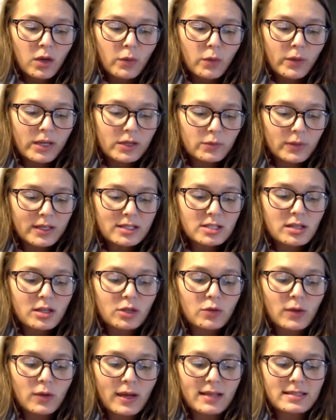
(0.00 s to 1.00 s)
We'd reached
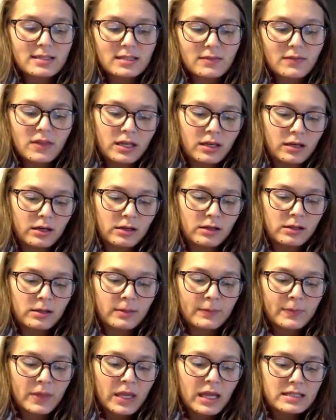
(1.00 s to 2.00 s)
the crest of the hill.
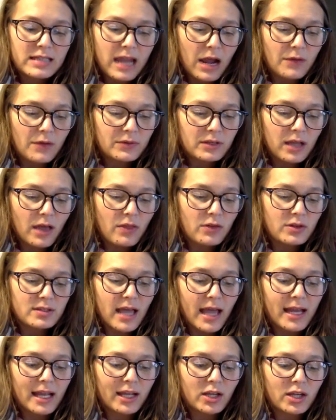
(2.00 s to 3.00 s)
Down the other
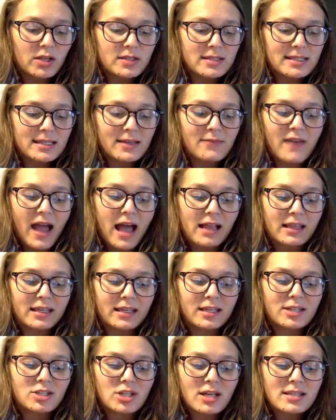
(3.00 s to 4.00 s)
side, I could see a
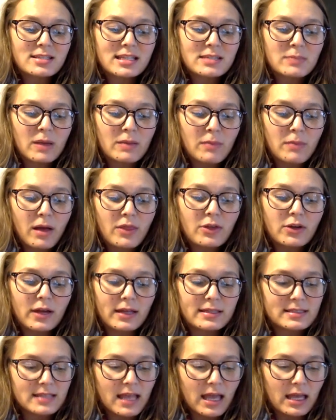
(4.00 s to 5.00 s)
valley, just as my mother
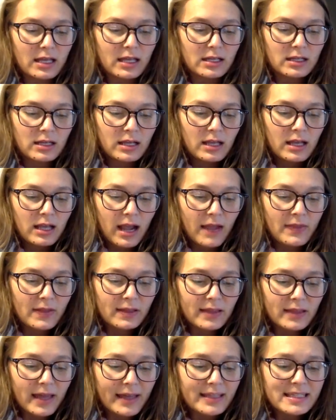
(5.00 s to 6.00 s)
had said, and the
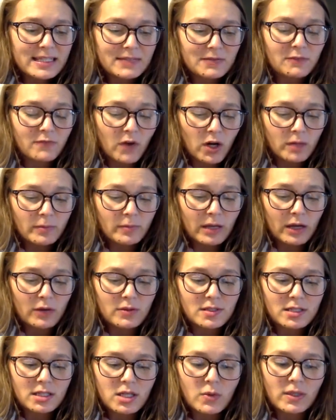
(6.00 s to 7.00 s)
lights of a
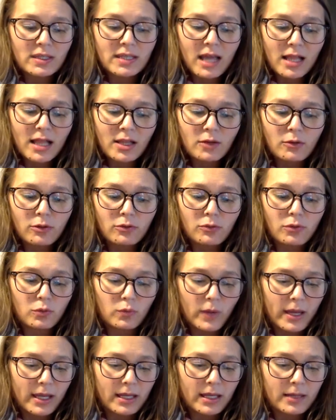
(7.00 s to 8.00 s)
farmhouse glowing yellow through the
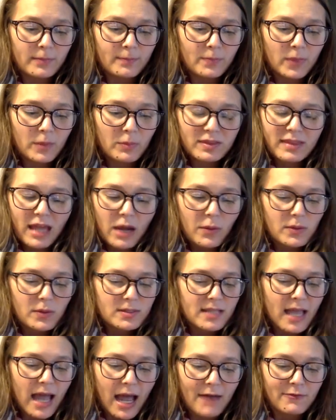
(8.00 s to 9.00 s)
rain. But that was
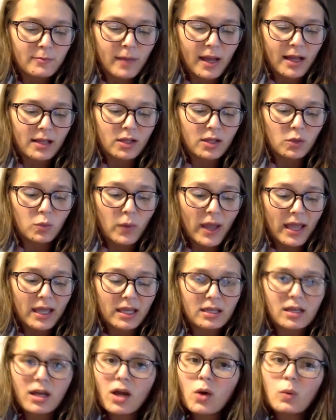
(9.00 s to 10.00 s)
half a mile
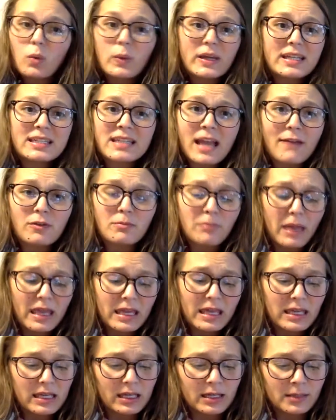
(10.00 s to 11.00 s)
away. We'd never
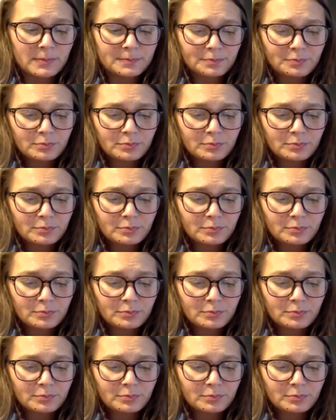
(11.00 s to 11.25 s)
make it.